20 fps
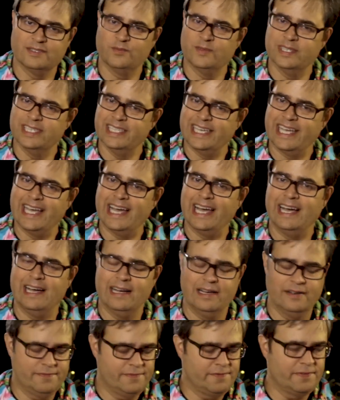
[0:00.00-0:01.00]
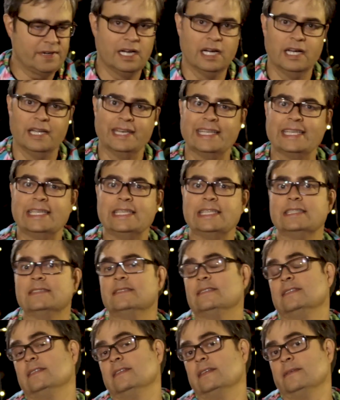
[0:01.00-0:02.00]
really have an
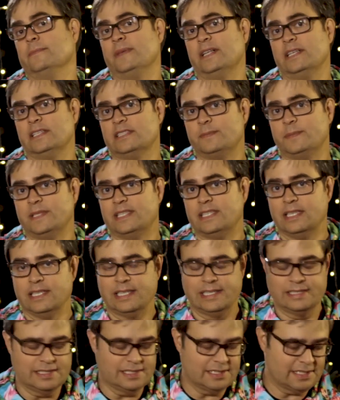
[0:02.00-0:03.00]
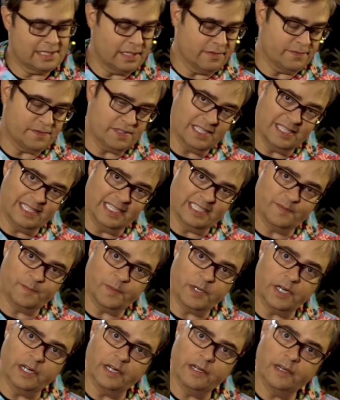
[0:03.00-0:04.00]
easy embellishment that lends itself to this
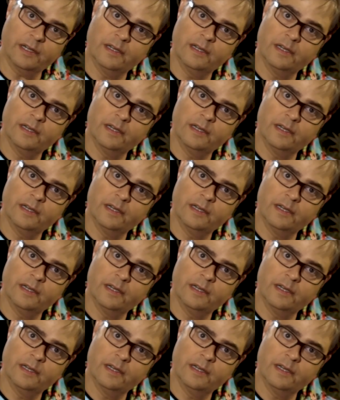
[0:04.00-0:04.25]
part.